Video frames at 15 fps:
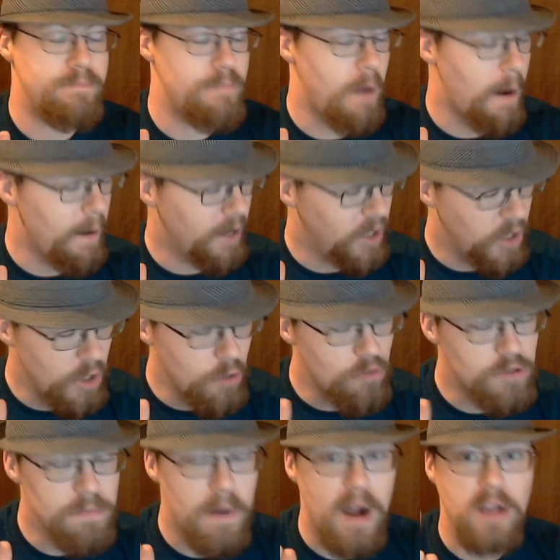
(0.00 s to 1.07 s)
a
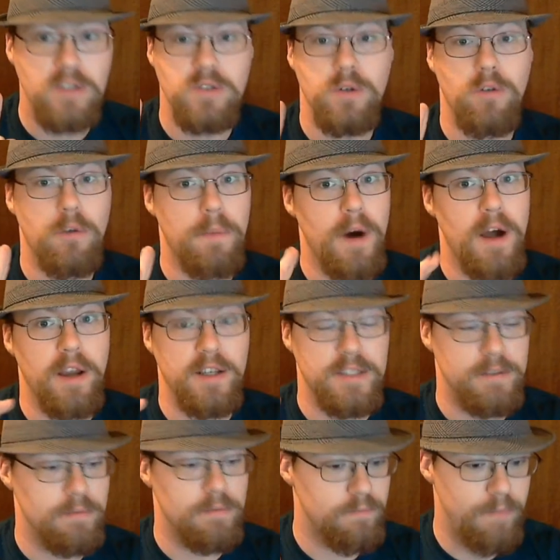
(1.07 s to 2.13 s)
huge milestone in
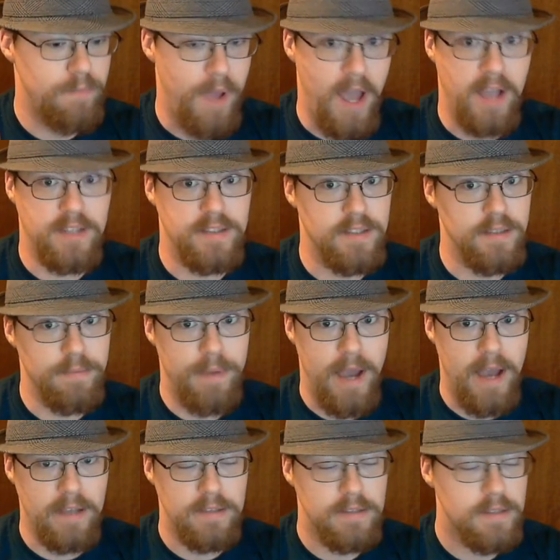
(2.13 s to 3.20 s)
robotics
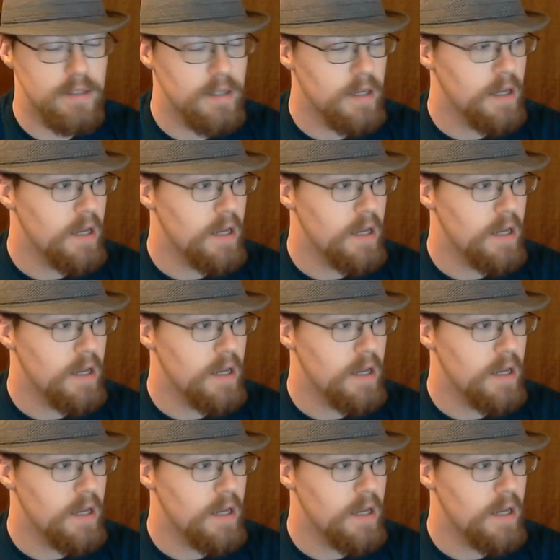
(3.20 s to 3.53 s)
passed.